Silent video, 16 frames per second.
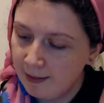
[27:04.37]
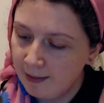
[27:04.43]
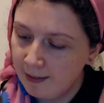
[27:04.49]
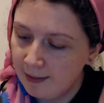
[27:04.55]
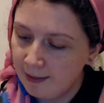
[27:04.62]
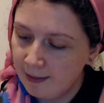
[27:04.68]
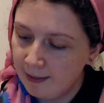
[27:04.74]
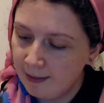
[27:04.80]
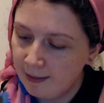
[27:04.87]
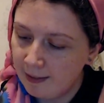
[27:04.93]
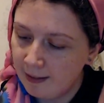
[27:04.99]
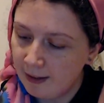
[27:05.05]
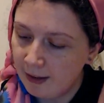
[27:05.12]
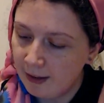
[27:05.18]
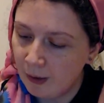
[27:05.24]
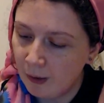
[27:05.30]
You're
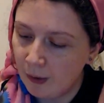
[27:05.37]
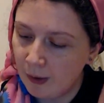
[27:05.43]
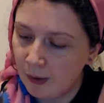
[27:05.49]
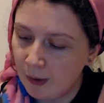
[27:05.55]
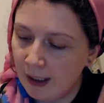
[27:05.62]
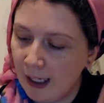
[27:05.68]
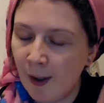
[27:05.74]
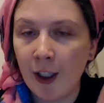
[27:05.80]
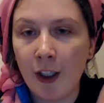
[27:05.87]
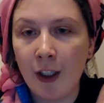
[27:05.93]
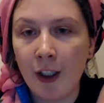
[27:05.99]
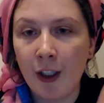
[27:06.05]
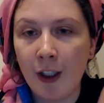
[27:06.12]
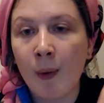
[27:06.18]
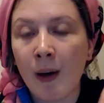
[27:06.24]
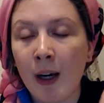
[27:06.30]
declaring that Yahweh
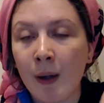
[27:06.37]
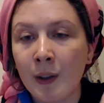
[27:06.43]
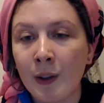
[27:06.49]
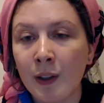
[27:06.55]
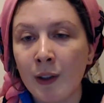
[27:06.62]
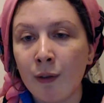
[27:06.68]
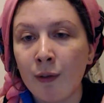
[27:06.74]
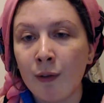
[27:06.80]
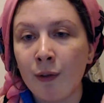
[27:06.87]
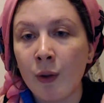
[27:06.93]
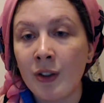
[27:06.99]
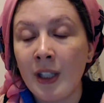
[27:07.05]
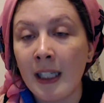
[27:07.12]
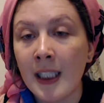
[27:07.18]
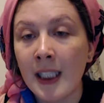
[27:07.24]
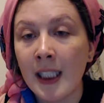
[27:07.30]
was a false
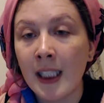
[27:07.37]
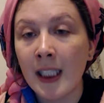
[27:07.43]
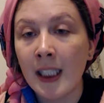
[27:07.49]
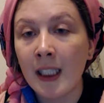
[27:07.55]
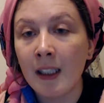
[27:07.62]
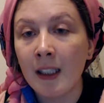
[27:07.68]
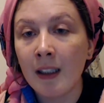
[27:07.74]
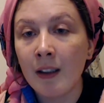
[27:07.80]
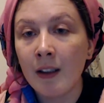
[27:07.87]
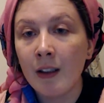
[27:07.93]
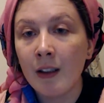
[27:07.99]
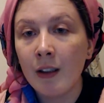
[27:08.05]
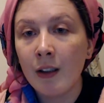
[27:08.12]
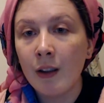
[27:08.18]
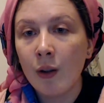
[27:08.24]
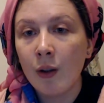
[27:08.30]
deity,
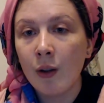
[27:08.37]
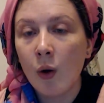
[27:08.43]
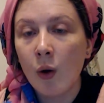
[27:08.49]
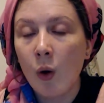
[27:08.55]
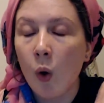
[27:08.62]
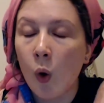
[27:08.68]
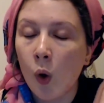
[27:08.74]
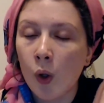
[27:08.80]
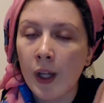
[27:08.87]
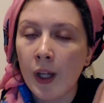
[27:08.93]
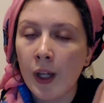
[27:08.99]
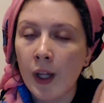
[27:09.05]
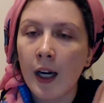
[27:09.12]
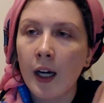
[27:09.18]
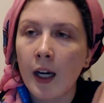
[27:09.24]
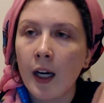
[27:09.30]
or that
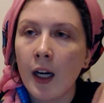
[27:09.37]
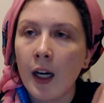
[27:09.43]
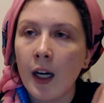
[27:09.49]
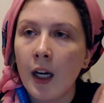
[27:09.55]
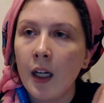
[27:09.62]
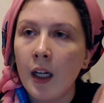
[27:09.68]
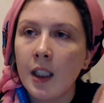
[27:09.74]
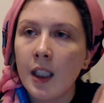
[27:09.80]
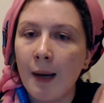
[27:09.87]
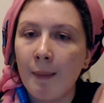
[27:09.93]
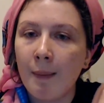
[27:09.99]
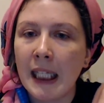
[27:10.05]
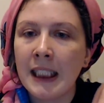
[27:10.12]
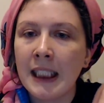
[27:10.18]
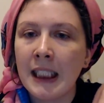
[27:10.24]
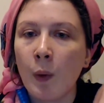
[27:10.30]
at best he
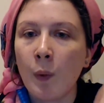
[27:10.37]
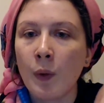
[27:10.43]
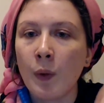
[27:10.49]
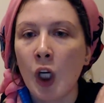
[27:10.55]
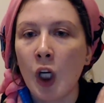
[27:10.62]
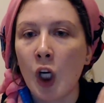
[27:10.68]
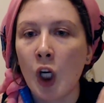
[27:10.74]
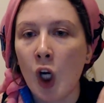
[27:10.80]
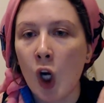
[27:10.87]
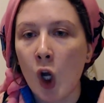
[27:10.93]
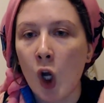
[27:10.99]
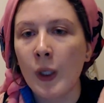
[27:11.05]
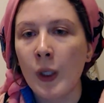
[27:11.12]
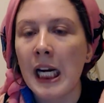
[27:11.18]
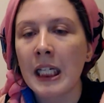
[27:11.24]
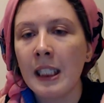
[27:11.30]
was a lower
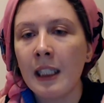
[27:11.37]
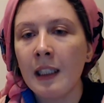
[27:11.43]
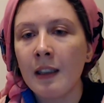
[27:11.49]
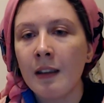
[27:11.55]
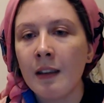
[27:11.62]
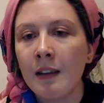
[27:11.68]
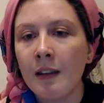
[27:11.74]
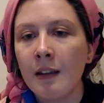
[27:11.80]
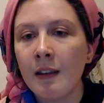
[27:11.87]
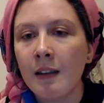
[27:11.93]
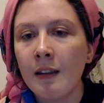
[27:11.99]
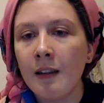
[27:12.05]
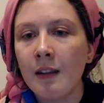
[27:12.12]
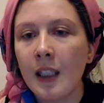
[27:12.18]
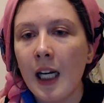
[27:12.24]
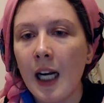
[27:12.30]
deity, and
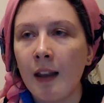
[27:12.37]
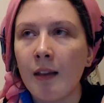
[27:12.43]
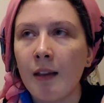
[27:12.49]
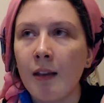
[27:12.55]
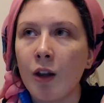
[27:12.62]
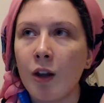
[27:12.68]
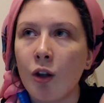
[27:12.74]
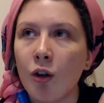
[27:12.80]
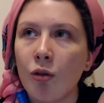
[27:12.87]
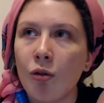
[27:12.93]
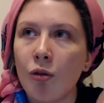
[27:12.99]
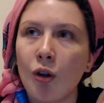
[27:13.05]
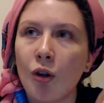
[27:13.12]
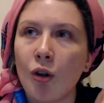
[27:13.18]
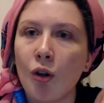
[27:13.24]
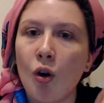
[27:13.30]
the God,
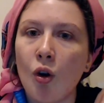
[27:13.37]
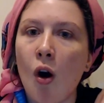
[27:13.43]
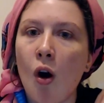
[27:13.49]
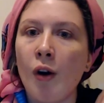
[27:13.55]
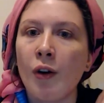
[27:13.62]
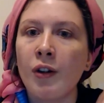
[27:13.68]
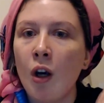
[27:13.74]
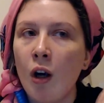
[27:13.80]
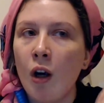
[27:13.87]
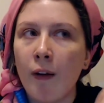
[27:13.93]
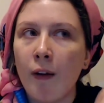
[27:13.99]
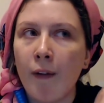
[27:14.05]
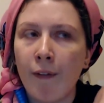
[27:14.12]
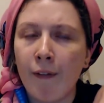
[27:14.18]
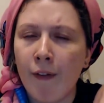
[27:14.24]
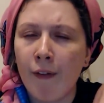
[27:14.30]
the
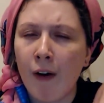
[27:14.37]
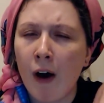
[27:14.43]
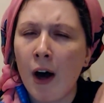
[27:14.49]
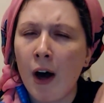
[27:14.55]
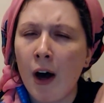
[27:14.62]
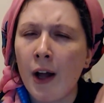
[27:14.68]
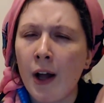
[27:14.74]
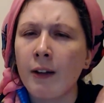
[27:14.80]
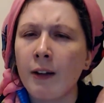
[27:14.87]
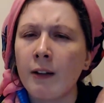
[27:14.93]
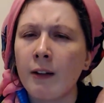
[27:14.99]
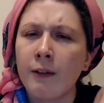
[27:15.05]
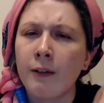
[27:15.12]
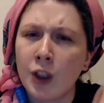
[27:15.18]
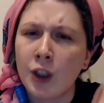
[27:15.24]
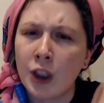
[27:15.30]
Father of Jesus,
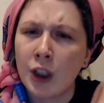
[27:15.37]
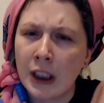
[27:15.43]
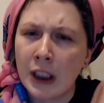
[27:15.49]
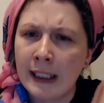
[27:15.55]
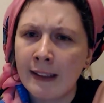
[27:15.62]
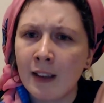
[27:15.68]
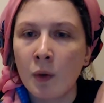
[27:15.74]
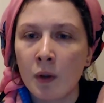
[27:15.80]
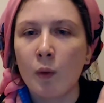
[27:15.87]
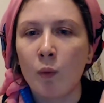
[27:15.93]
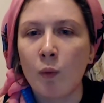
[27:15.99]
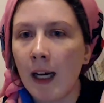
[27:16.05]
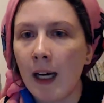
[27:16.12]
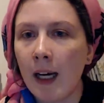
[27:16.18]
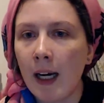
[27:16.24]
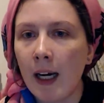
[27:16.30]
was the real
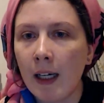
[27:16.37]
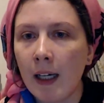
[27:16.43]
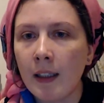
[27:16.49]
deity.